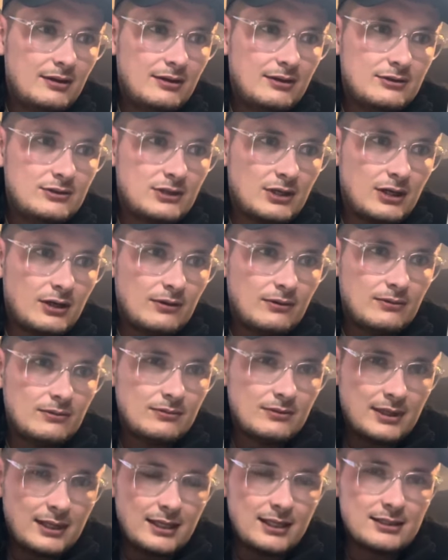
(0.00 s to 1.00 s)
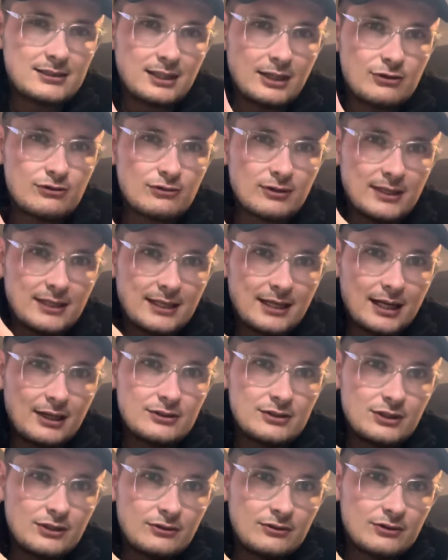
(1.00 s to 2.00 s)
So it's literally
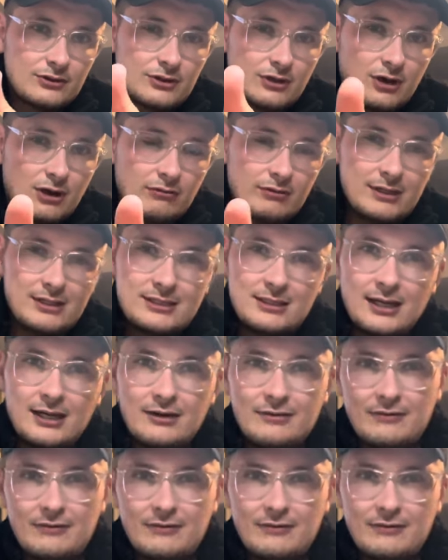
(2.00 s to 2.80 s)
Kaji_reselling.